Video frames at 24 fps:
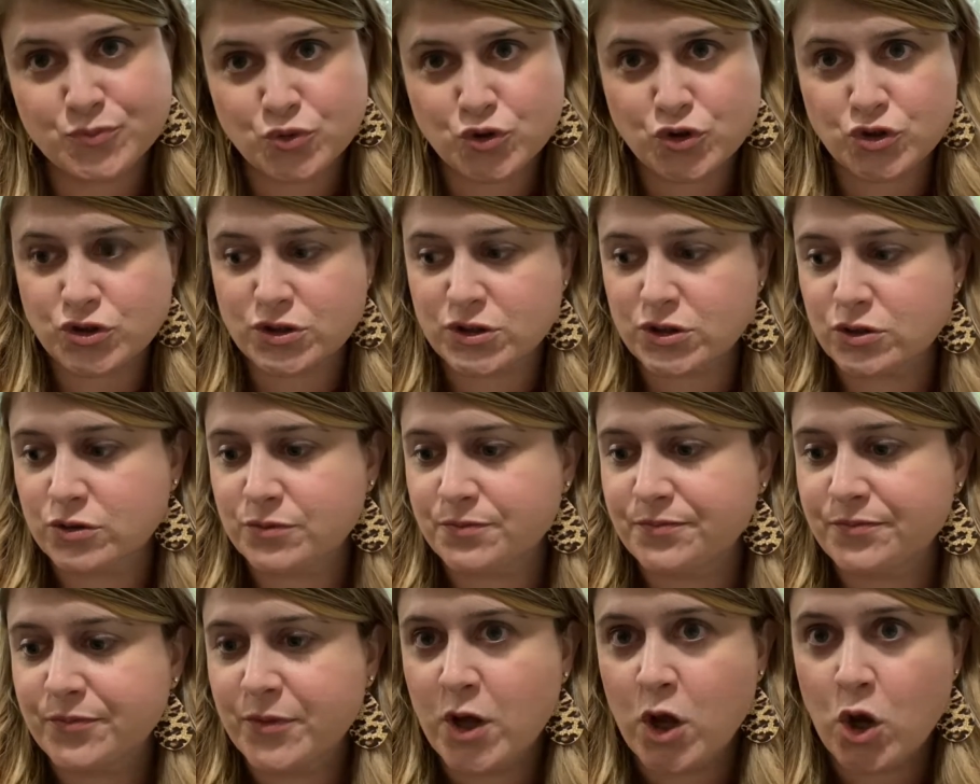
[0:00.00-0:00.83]
Do a little
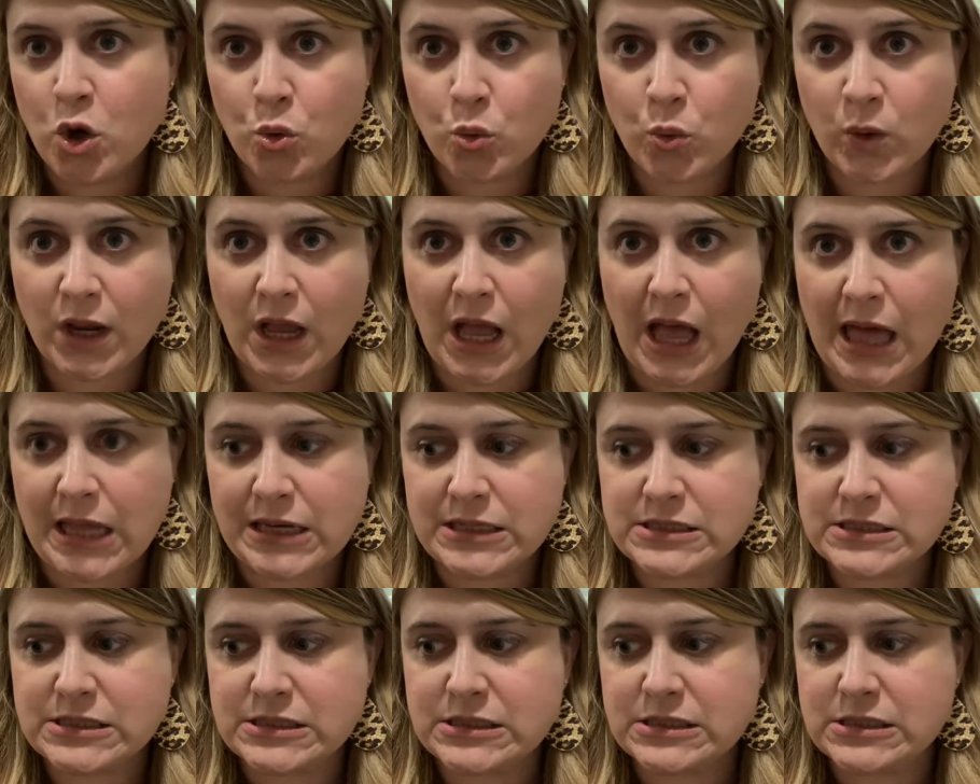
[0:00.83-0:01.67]

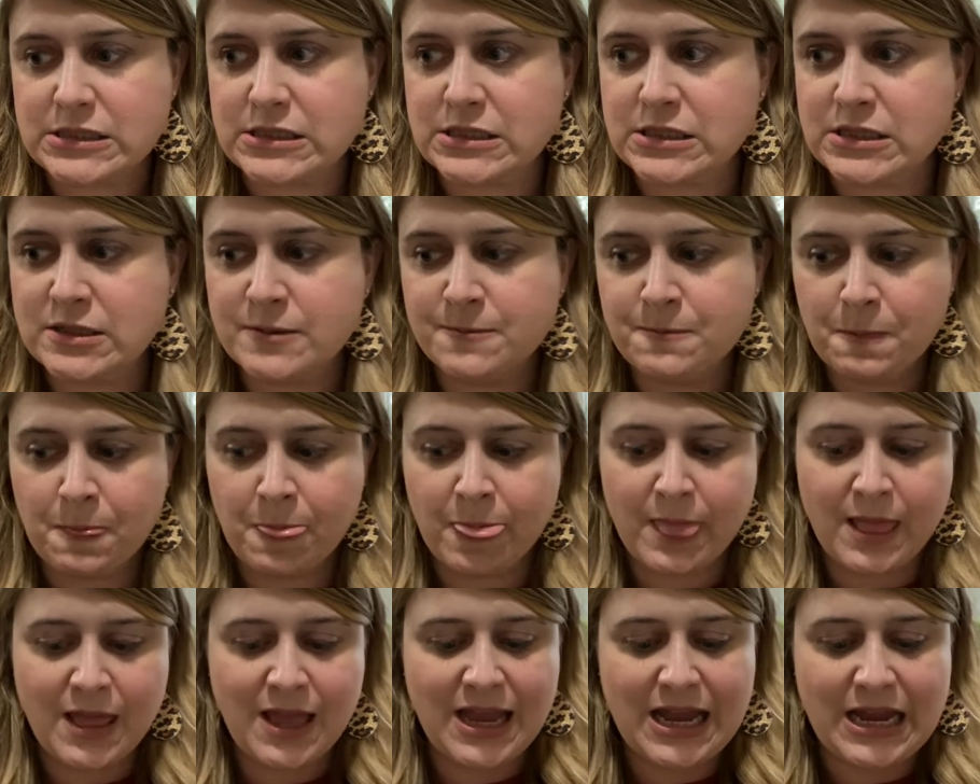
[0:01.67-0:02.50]
reconnaissance.
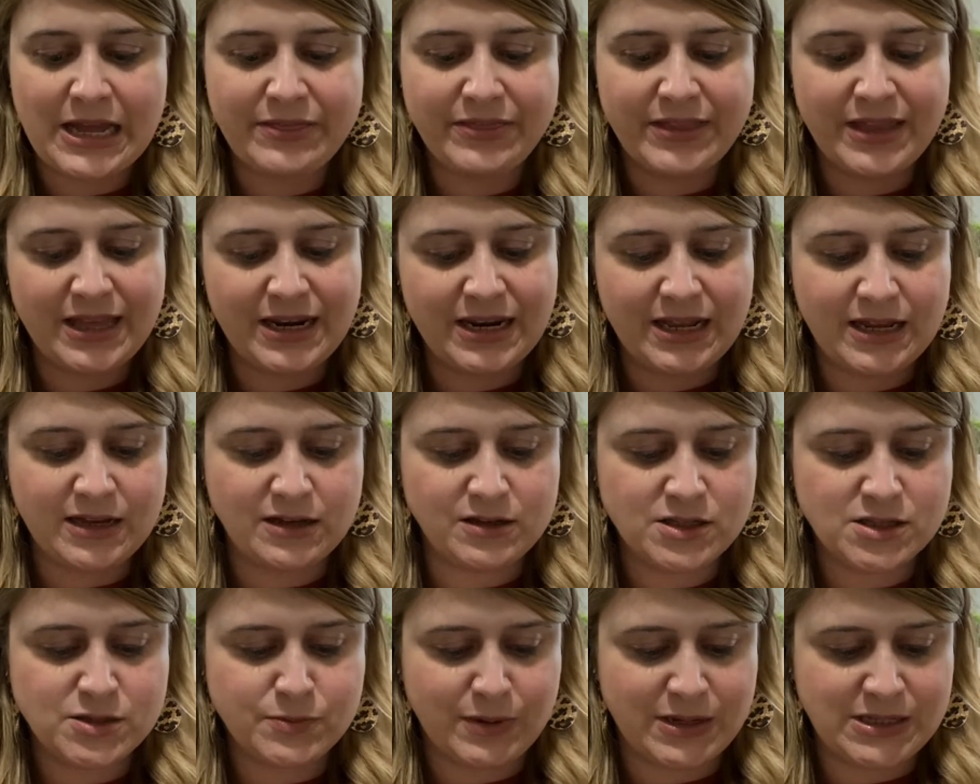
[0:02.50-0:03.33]
And then I
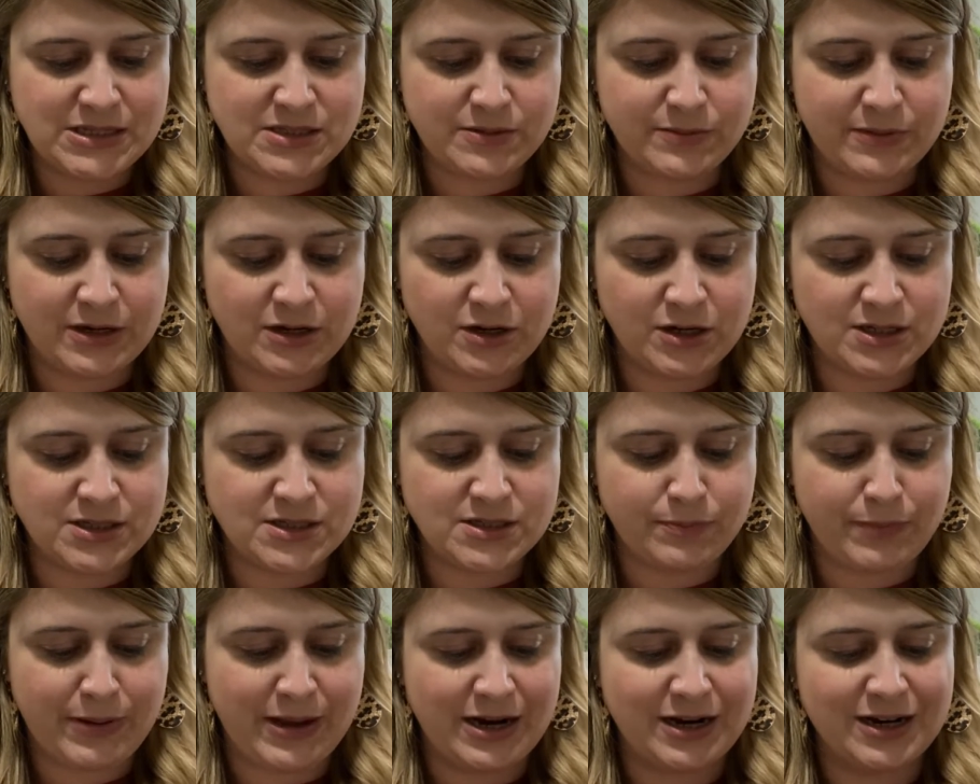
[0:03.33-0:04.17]
also bought some earrings
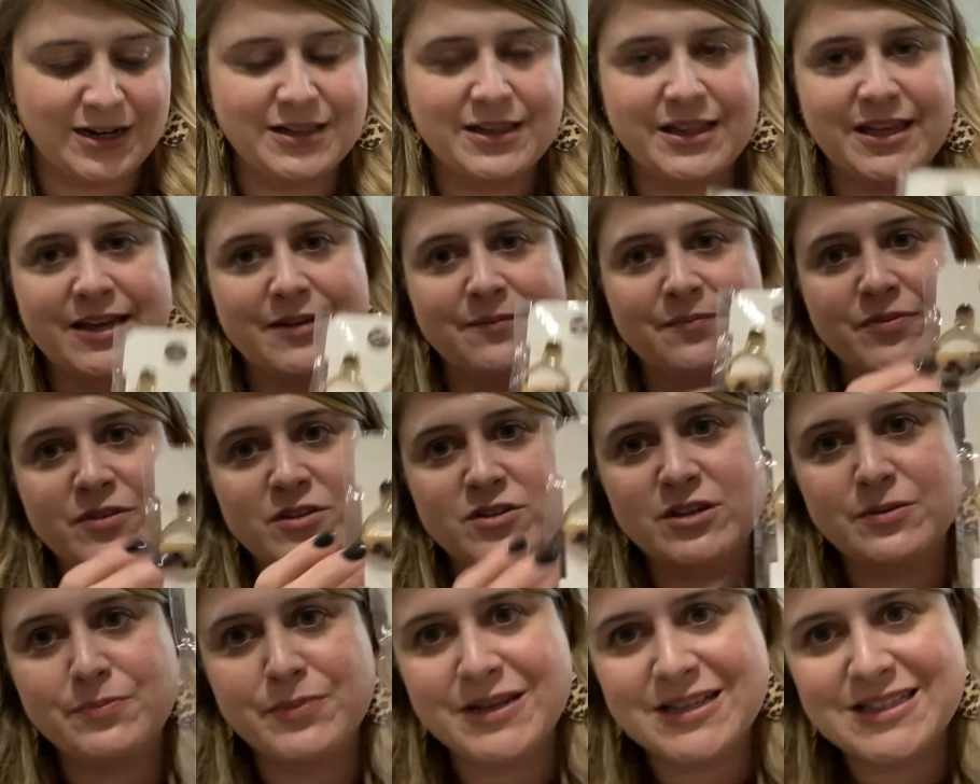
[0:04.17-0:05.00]
apparently.
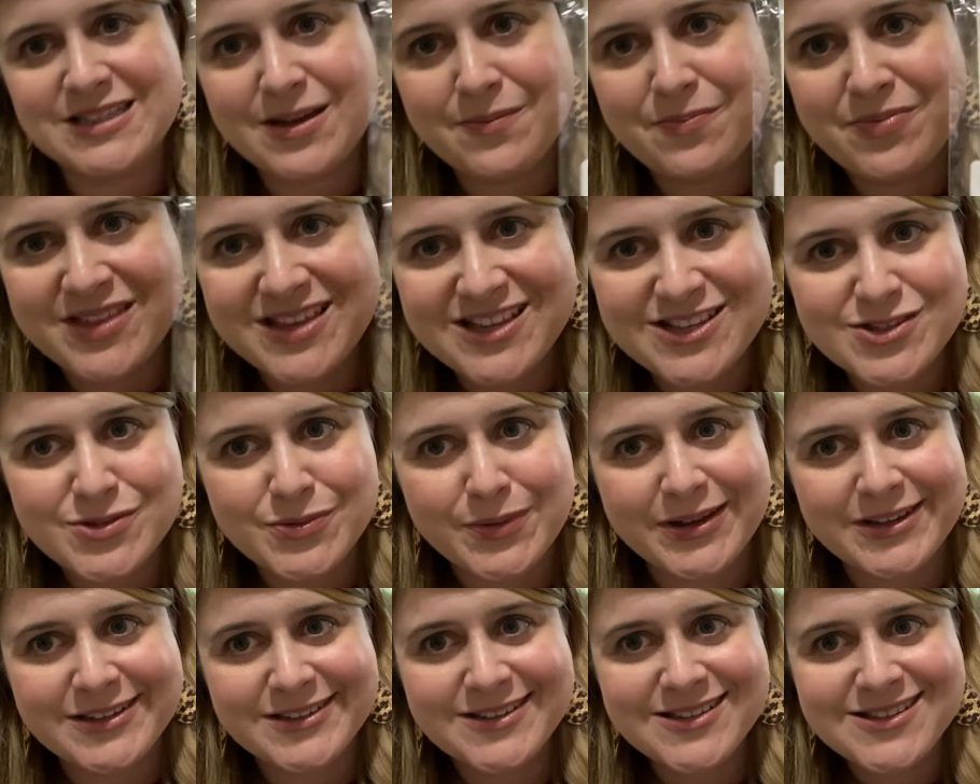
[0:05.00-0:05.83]
So I picked up these
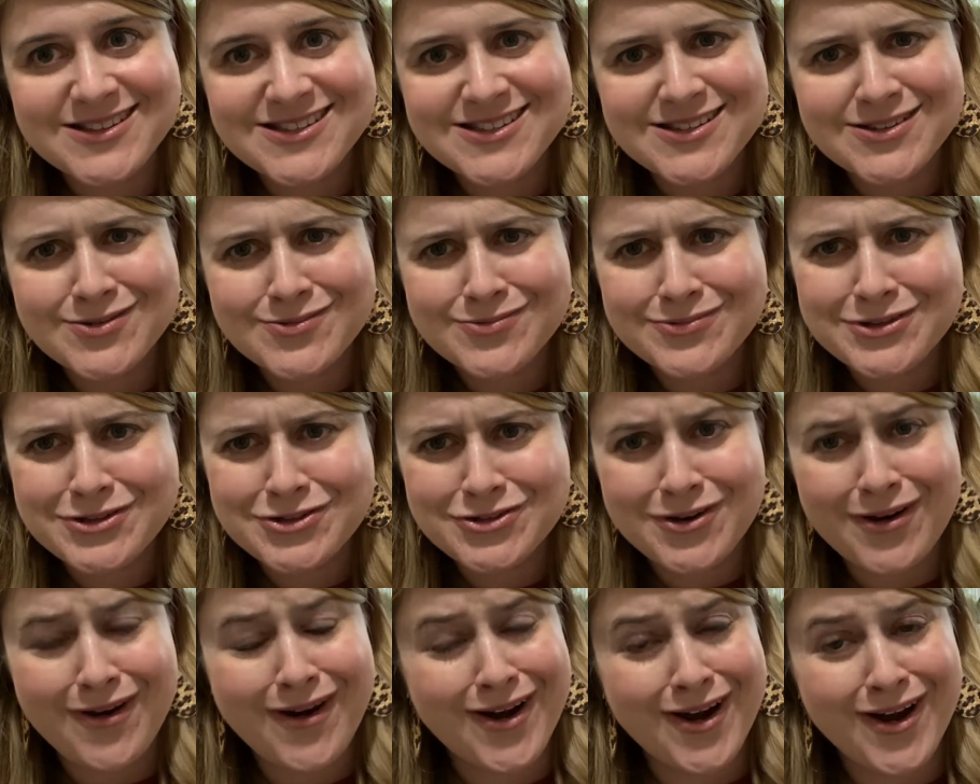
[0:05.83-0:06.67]
ones, which
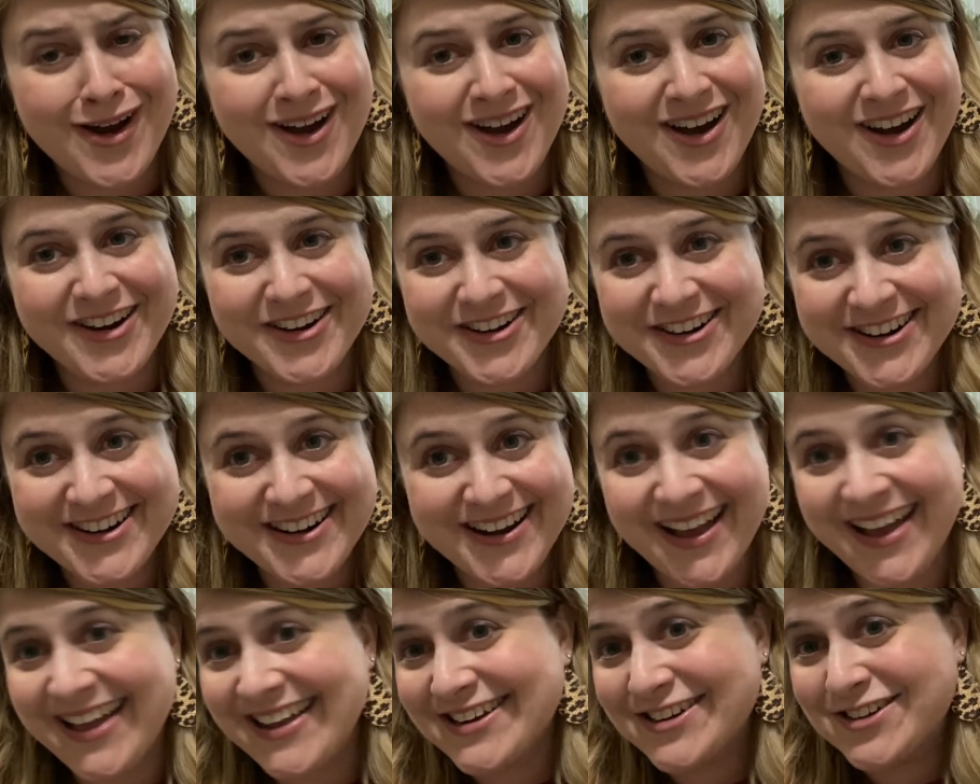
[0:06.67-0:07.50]
are
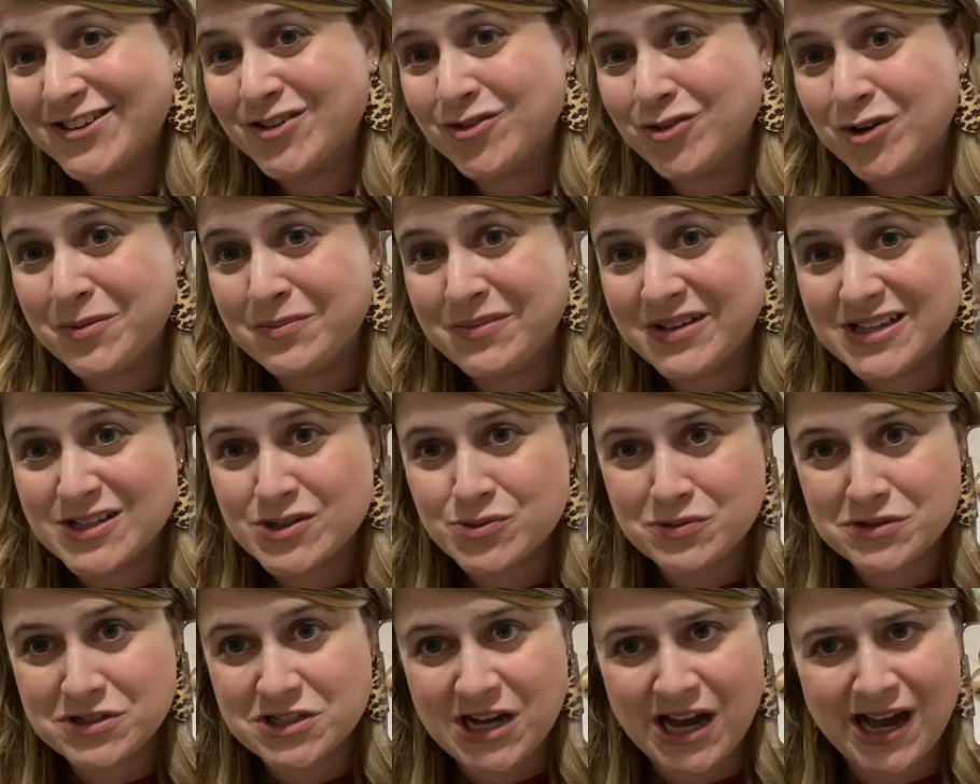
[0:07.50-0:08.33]
not enormous,
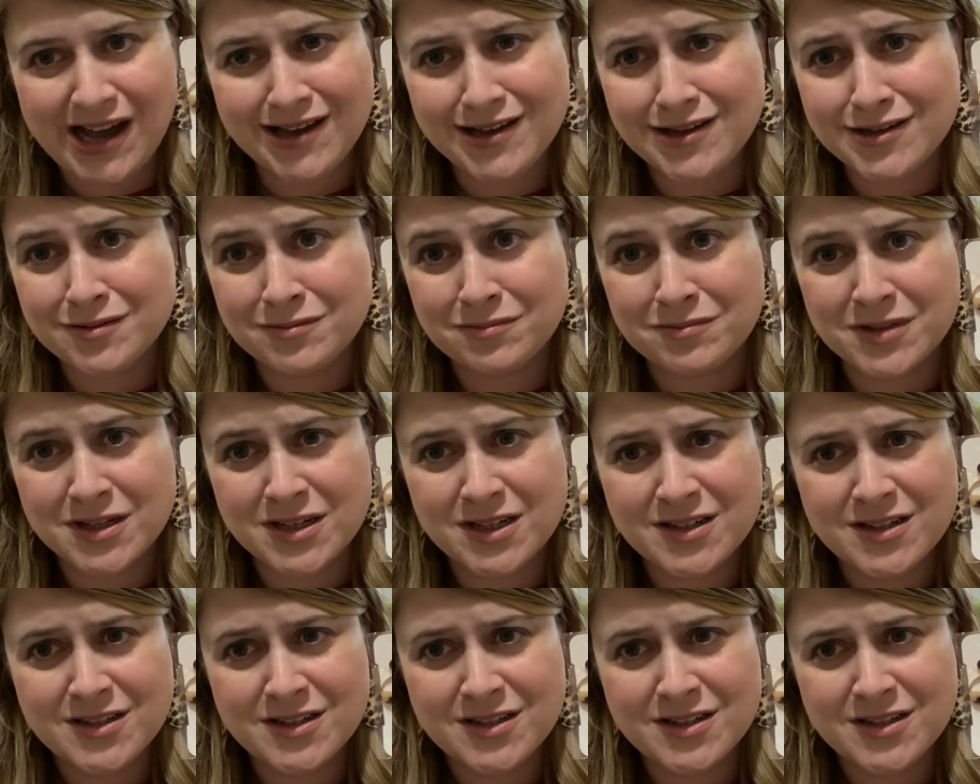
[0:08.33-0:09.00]
which I am